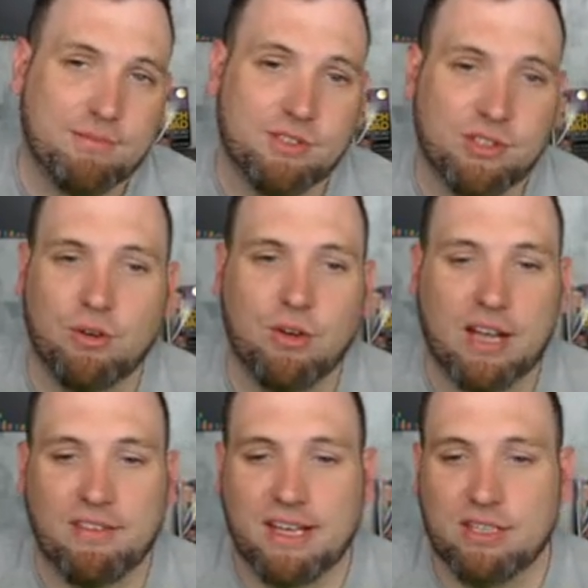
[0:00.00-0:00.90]
so
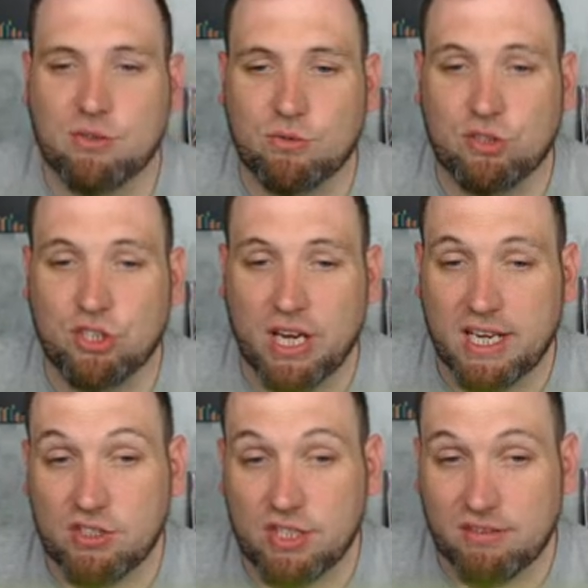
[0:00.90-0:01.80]
I've had to
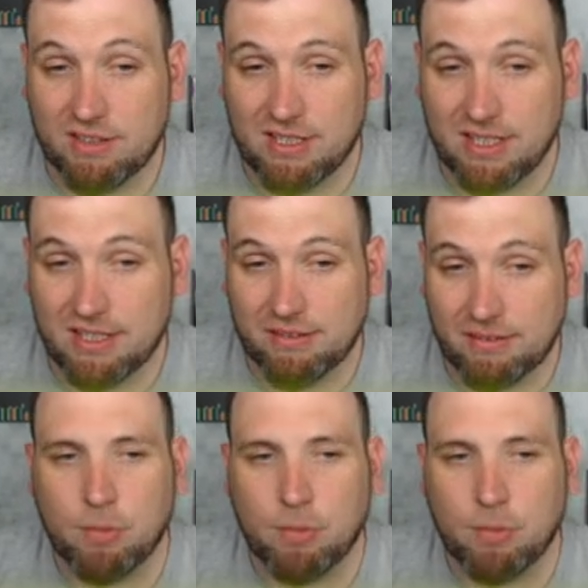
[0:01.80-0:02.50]
change everything.